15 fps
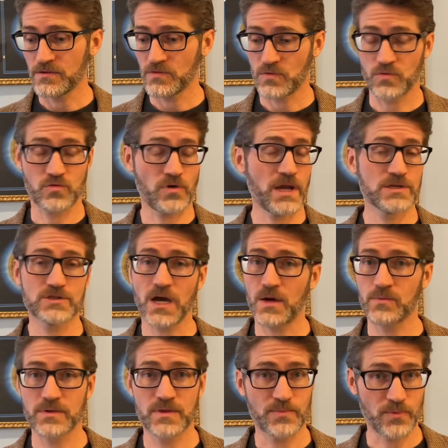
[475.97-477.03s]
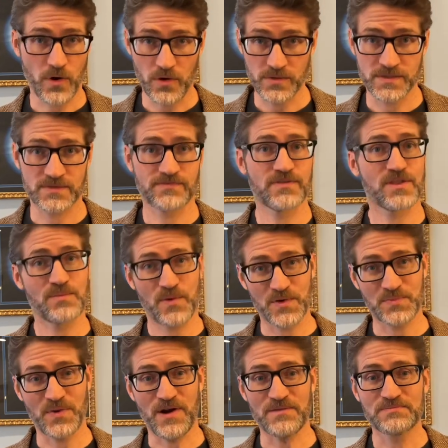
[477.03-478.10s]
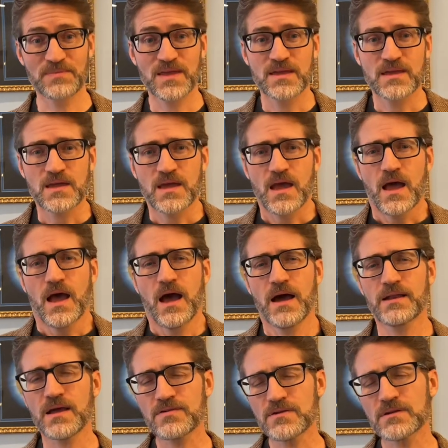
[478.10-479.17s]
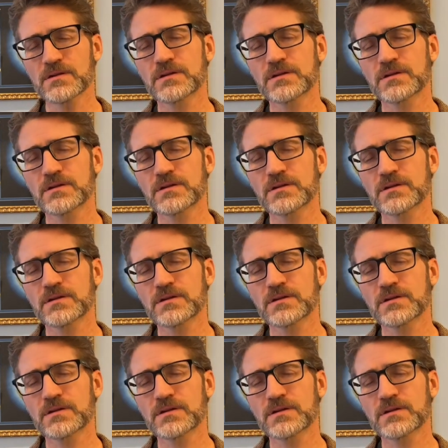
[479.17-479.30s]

great job with the prose for the most part. Another